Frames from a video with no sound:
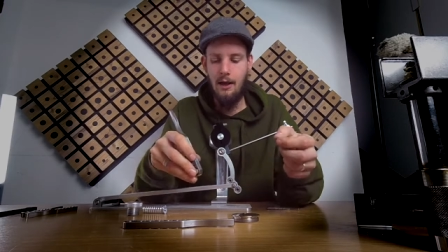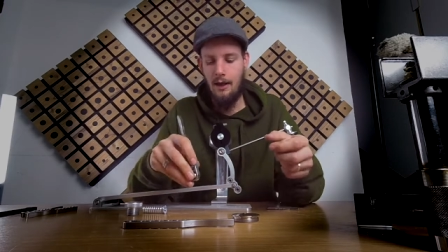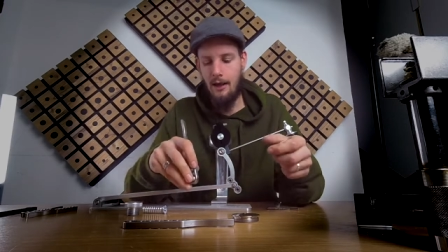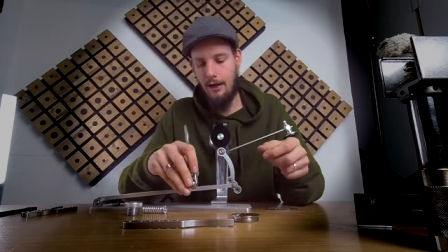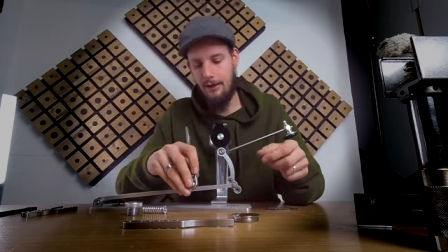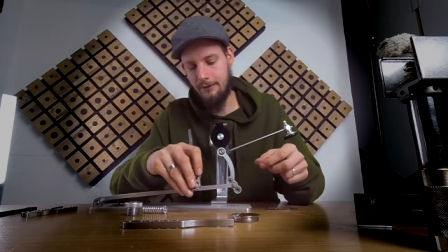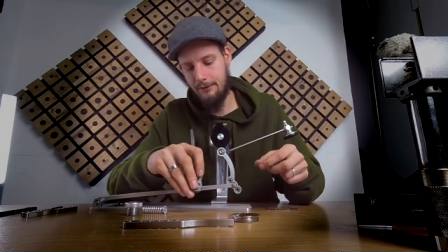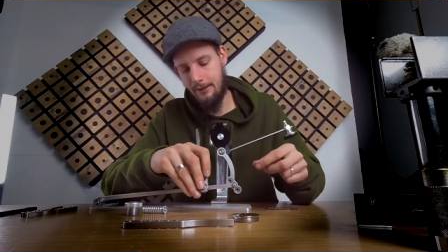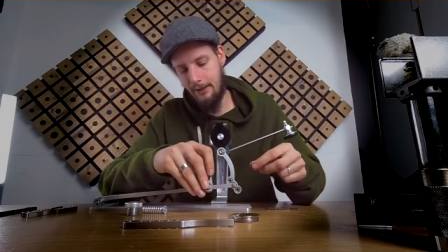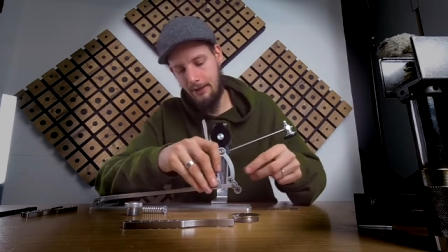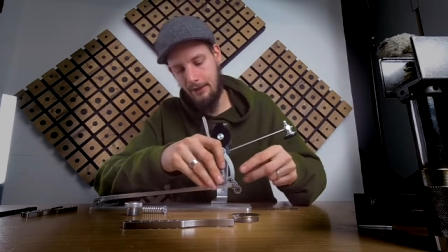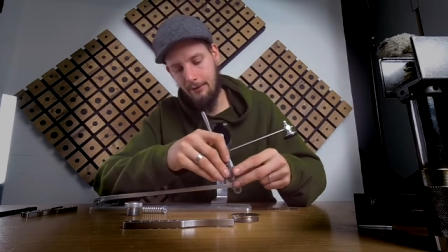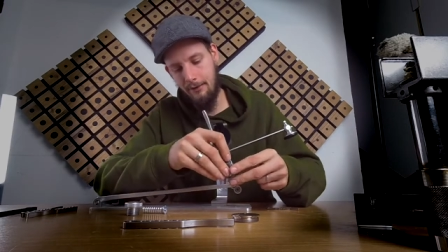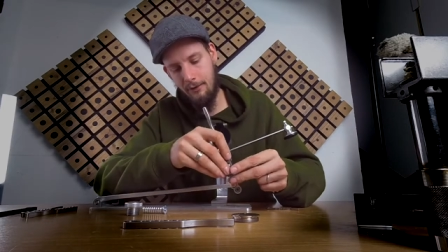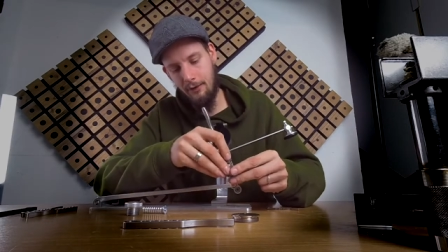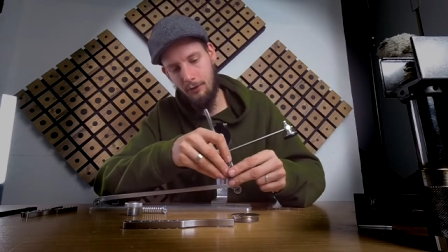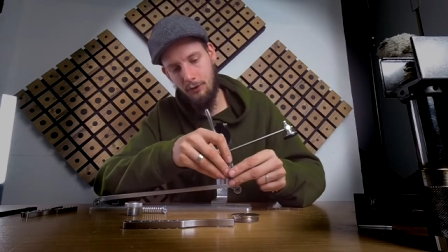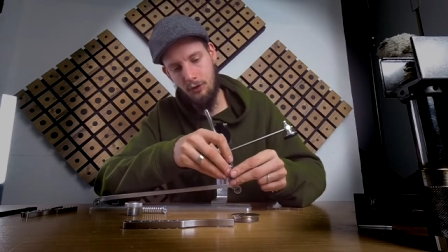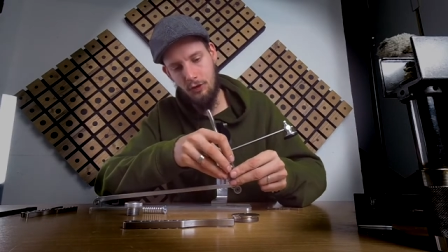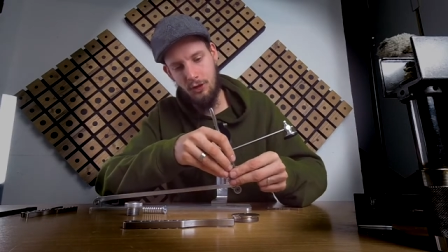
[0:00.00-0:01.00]
and
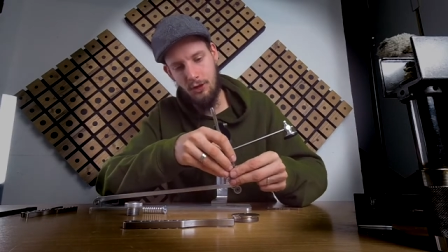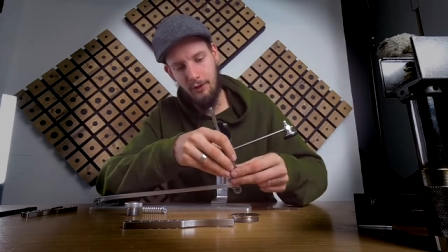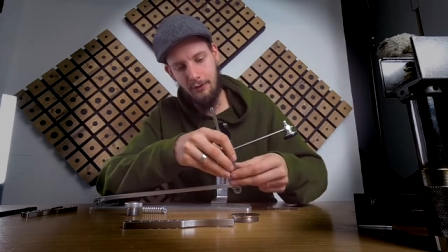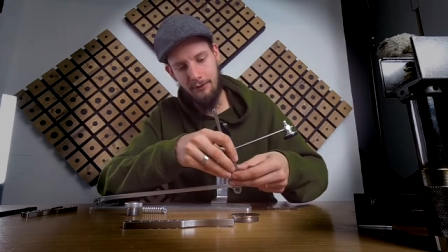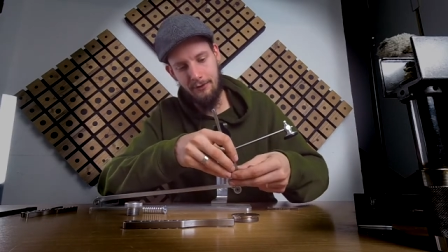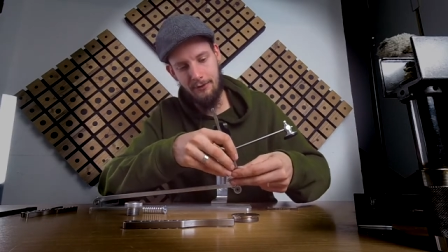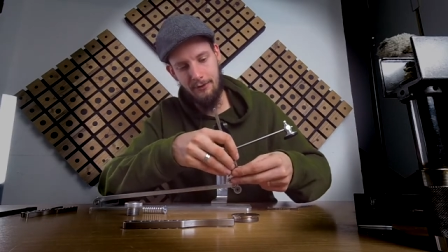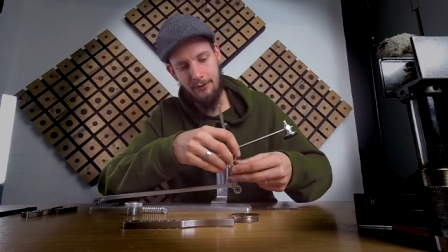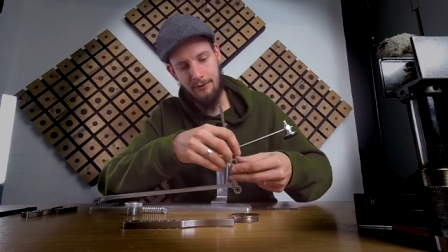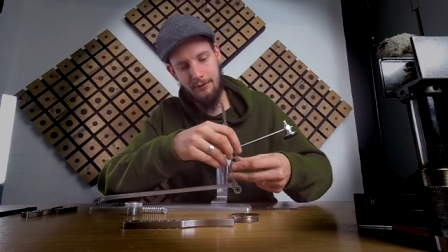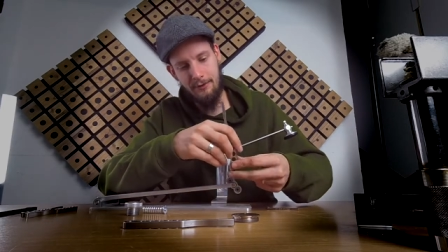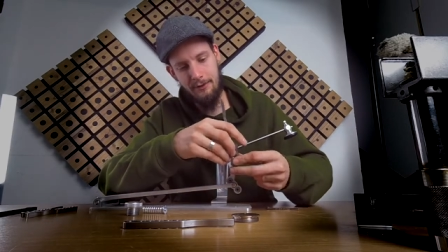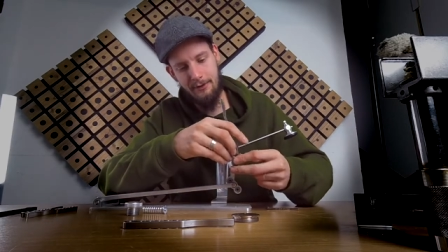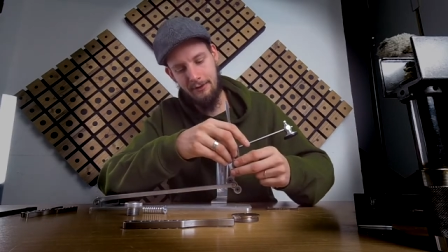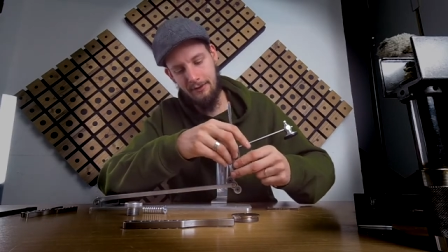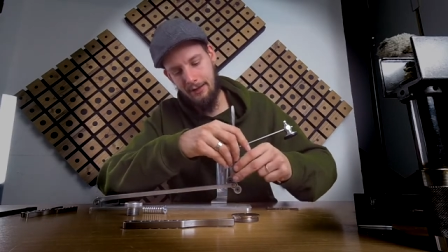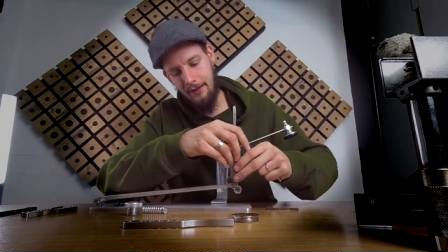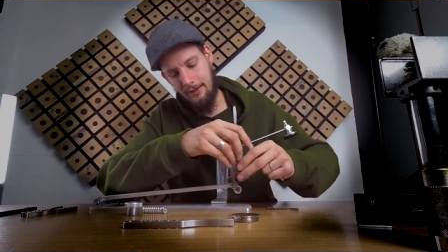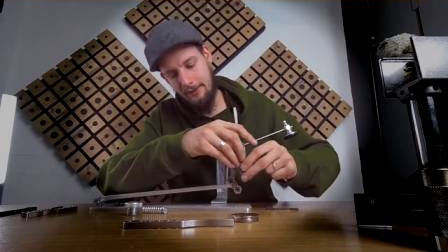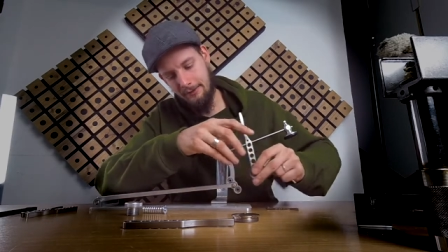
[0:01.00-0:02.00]
then just
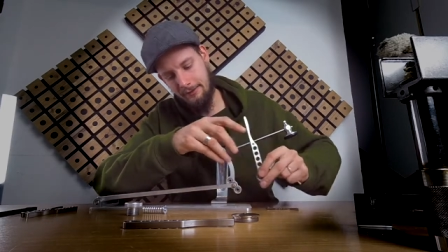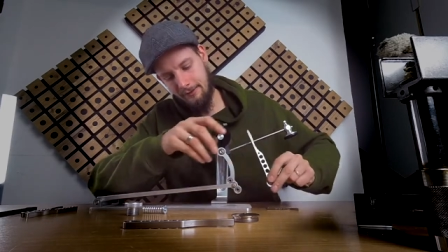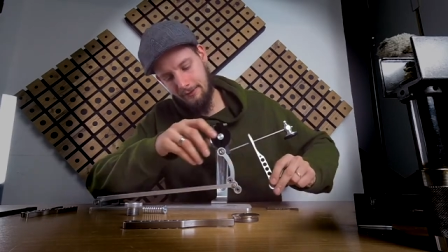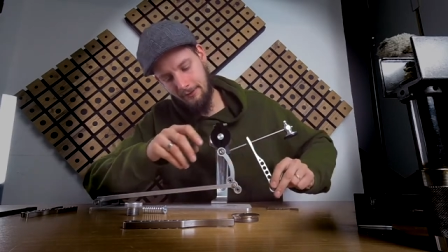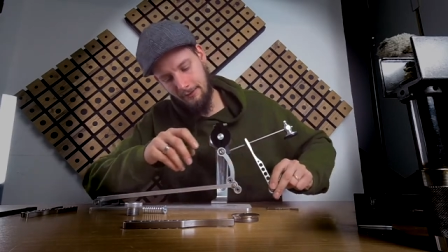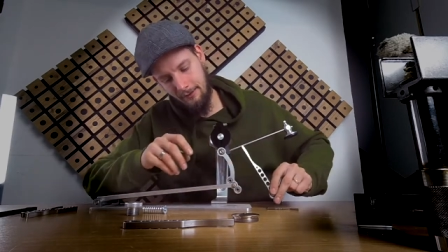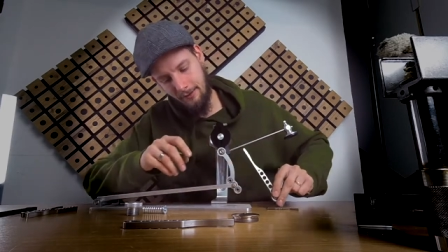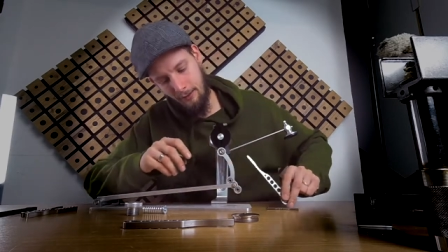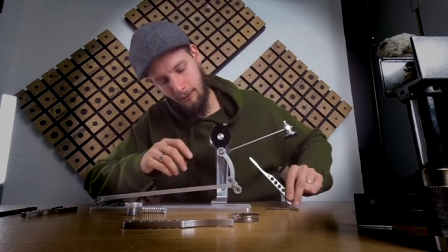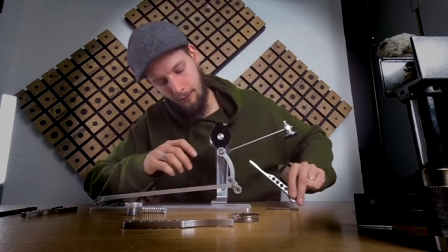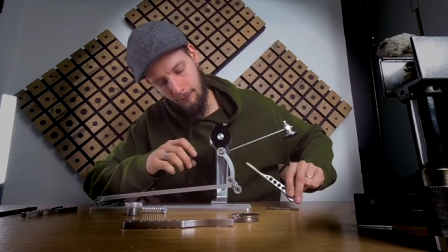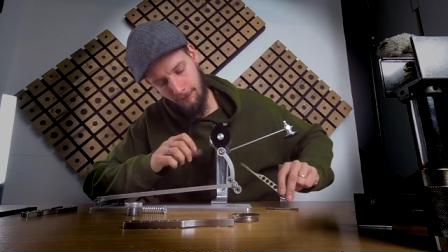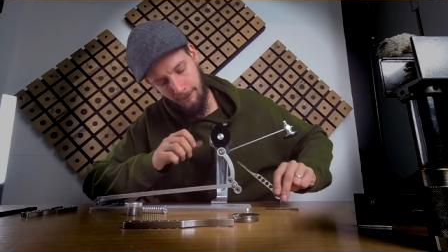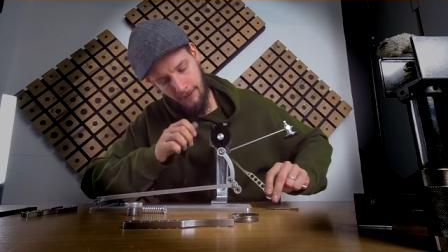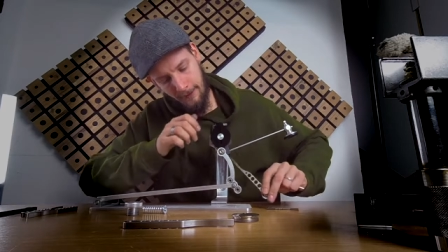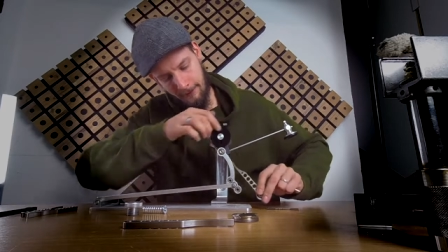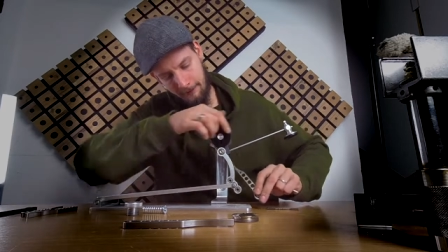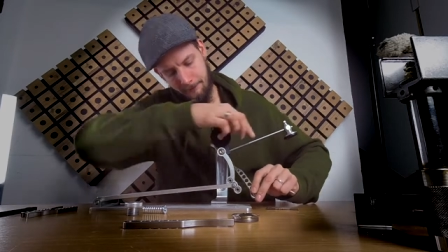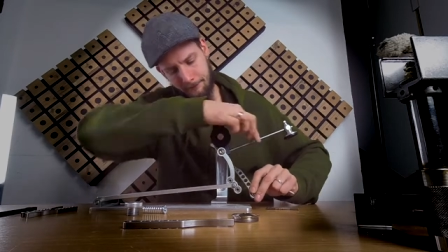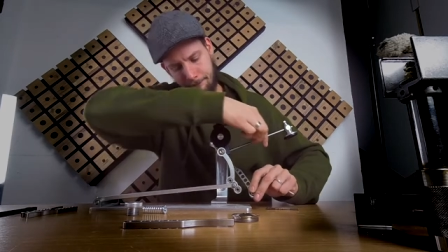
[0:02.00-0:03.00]
tilt this whole
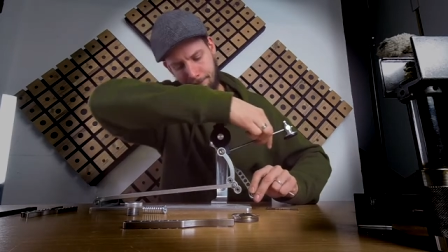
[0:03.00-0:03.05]
thing